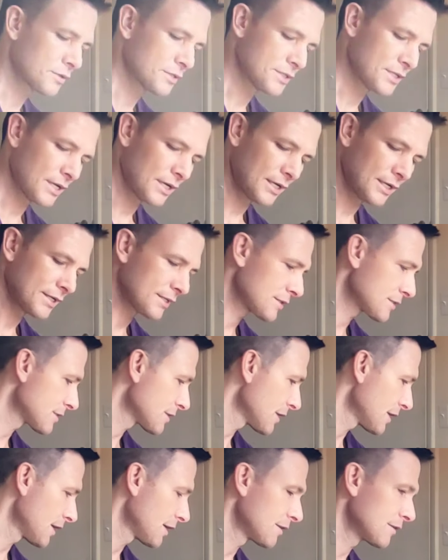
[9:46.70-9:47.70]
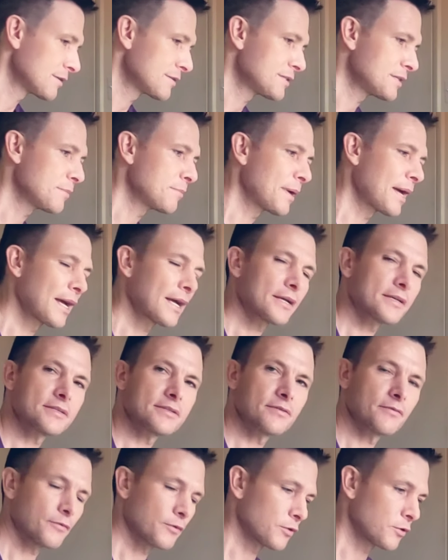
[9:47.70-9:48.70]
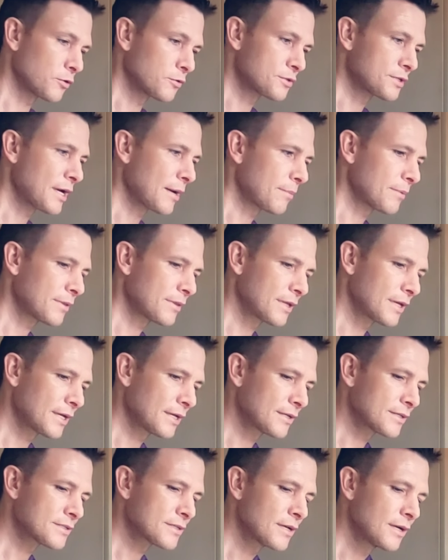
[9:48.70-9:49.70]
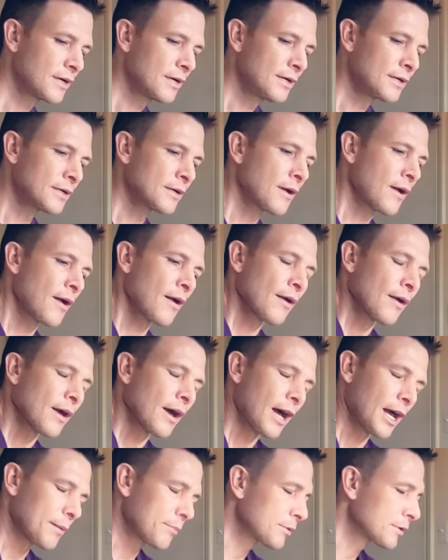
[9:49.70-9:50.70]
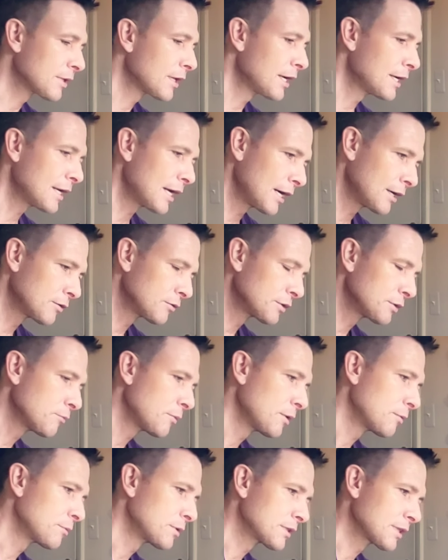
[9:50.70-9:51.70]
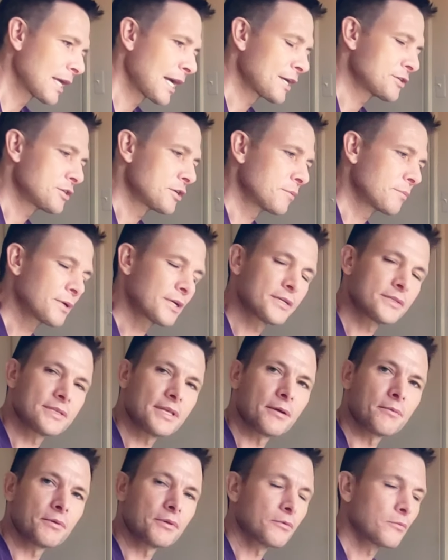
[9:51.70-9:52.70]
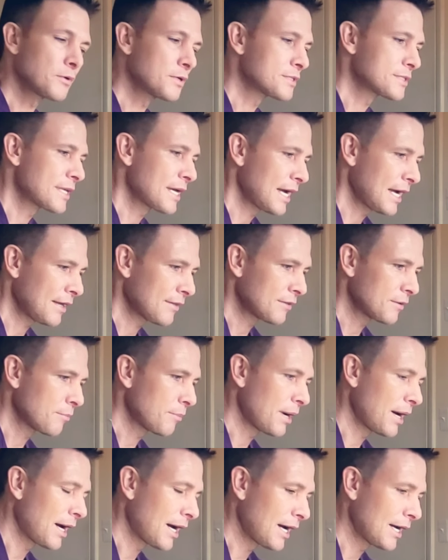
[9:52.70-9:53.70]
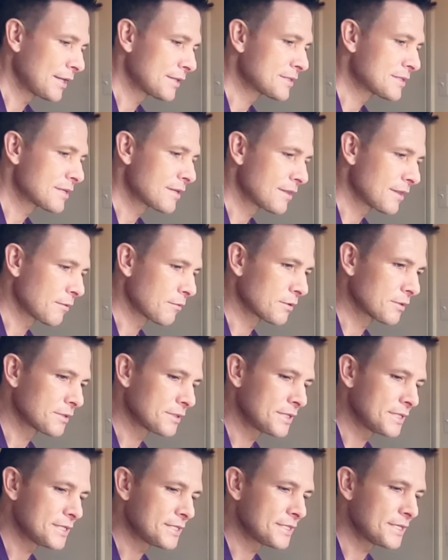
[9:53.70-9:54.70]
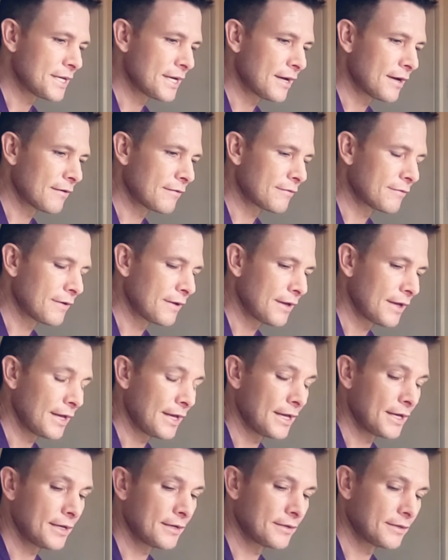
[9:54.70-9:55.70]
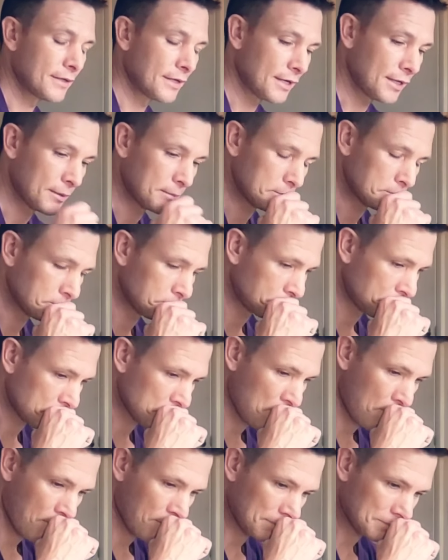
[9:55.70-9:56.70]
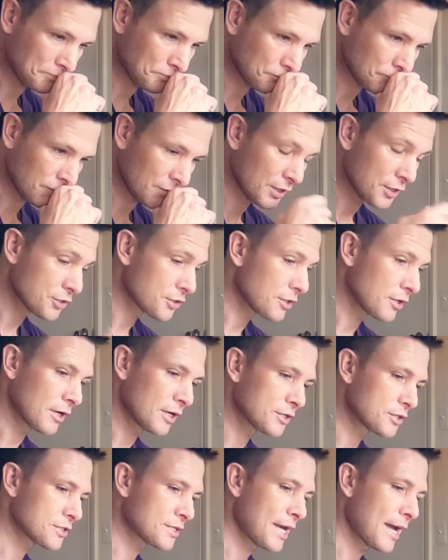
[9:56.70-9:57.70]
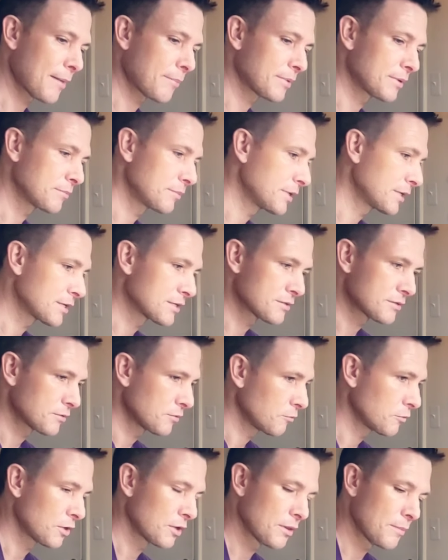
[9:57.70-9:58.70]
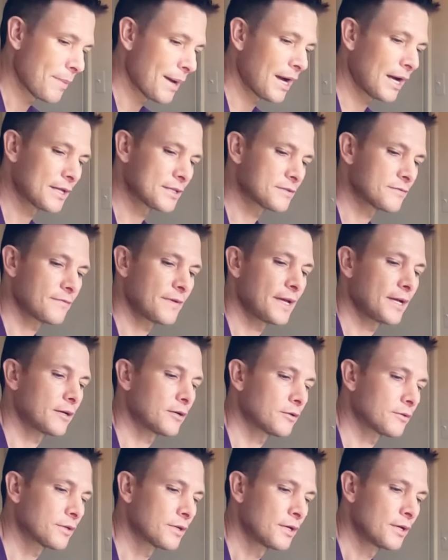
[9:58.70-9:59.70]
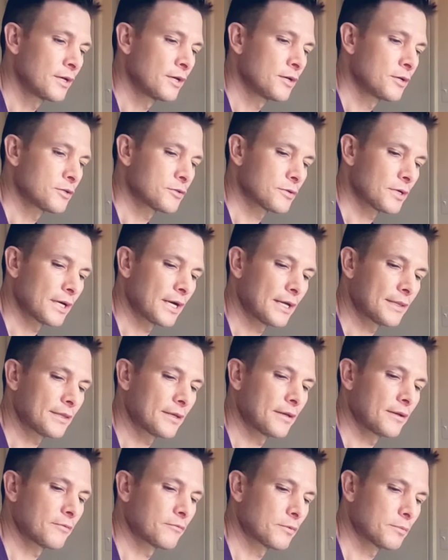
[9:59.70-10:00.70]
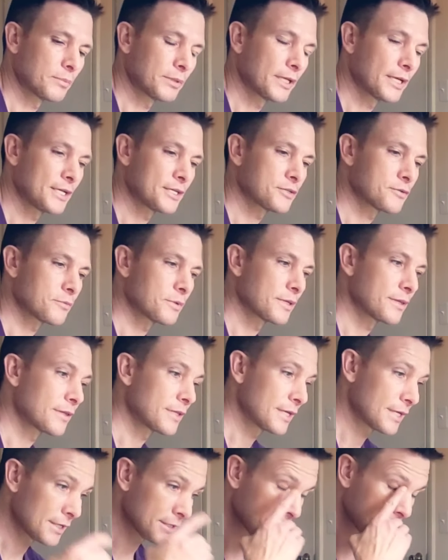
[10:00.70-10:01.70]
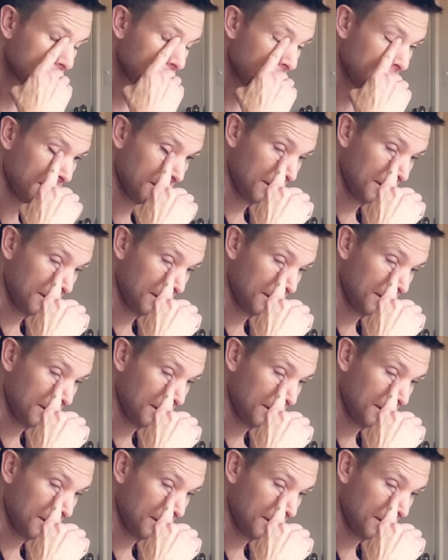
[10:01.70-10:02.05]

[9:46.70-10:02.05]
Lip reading: Designs and the Zpacks for those type of things. Hyperlight I only went with last year because they were the ones that had the pods that were the DCF, and this year I just happened because one of the pods failed, so I got that replaced with this.